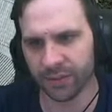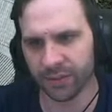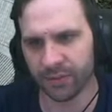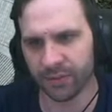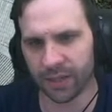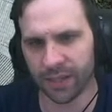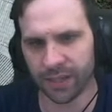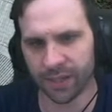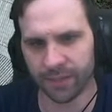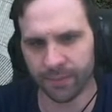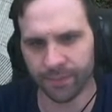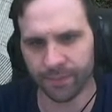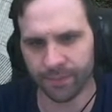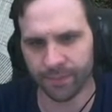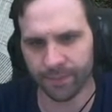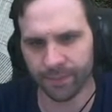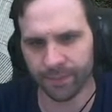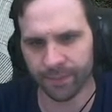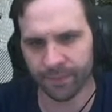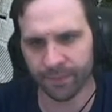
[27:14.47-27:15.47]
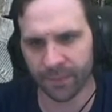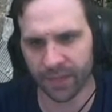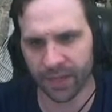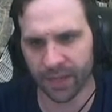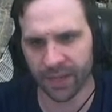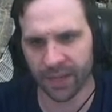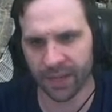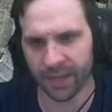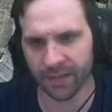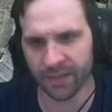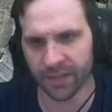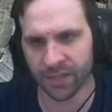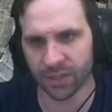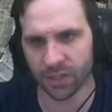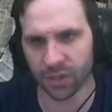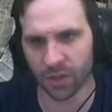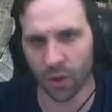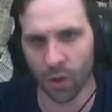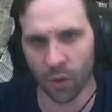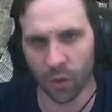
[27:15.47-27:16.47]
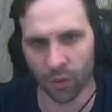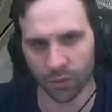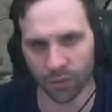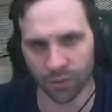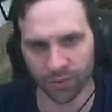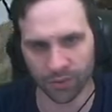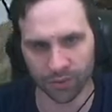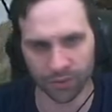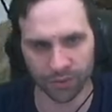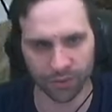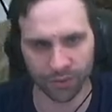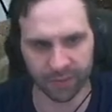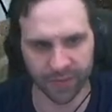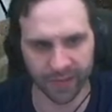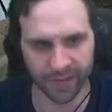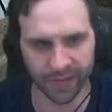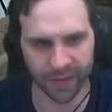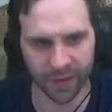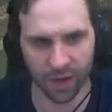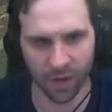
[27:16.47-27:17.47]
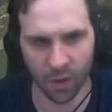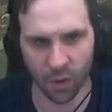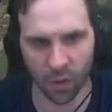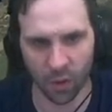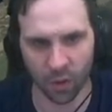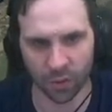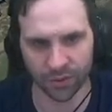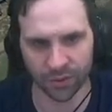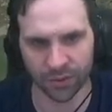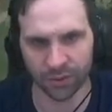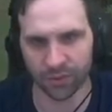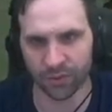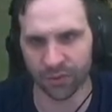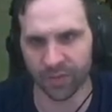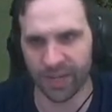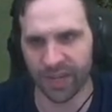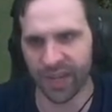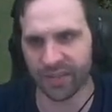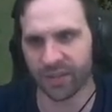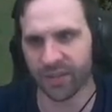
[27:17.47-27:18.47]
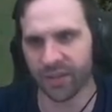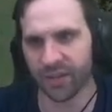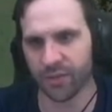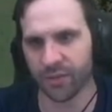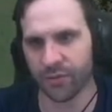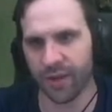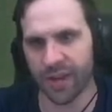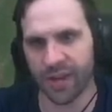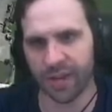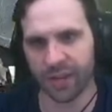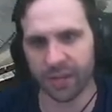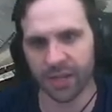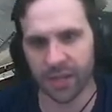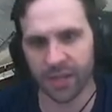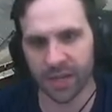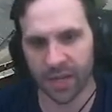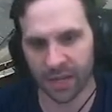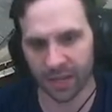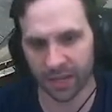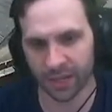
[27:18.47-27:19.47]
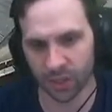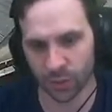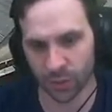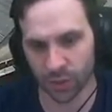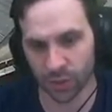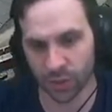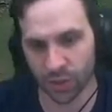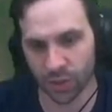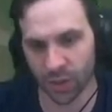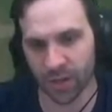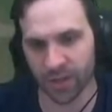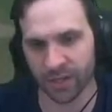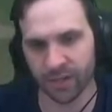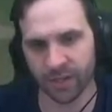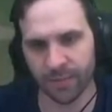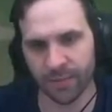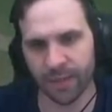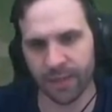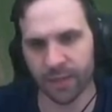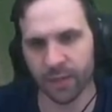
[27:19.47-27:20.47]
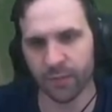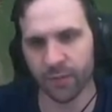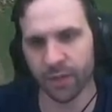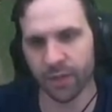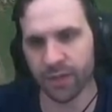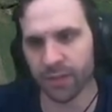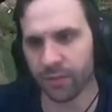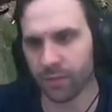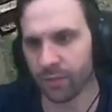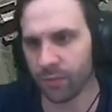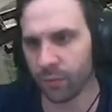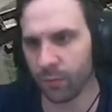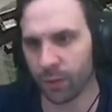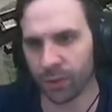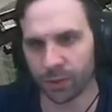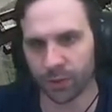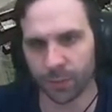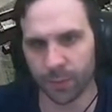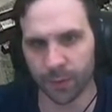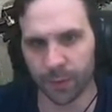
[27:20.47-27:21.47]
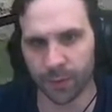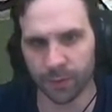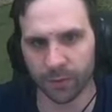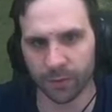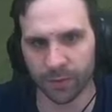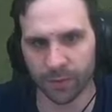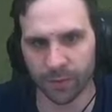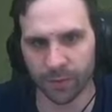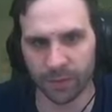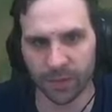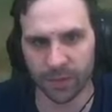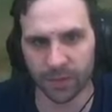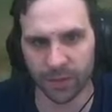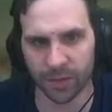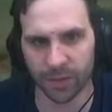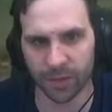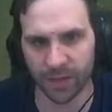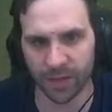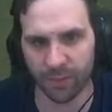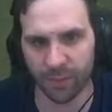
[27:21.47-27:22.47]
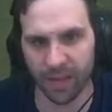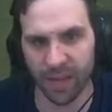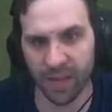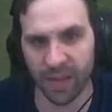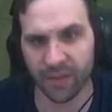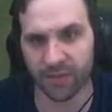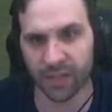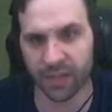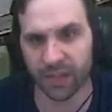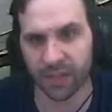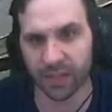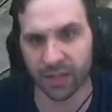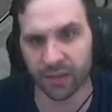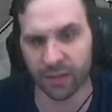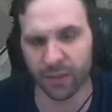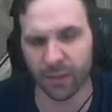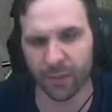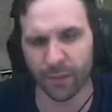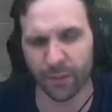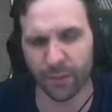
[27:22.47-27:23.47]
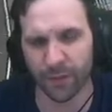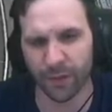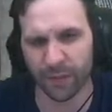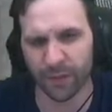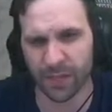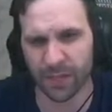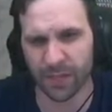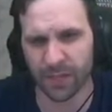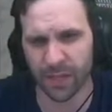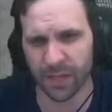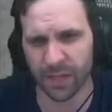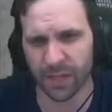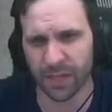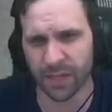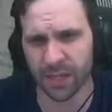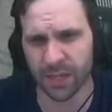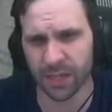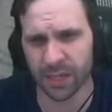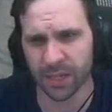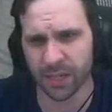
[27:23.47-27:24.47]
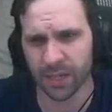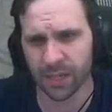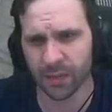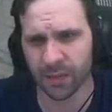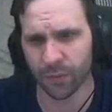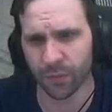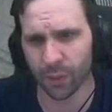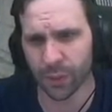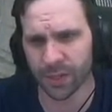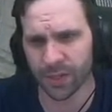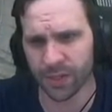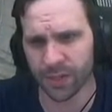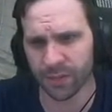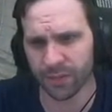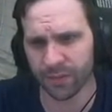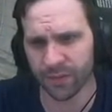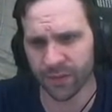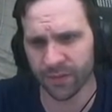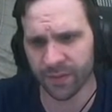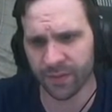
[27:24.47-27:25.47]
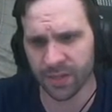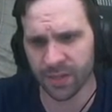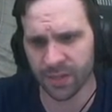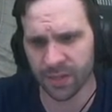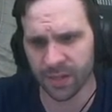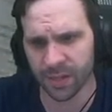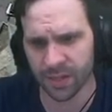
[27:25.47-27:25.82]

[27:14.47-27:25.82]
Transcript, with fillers: a while. But yeah, this is old school, man. Old school NASCAR track. And this was dirt to begin with. Wilkesboro used to be dirt. They paved it in the 50s, I think. 40s or the 50s.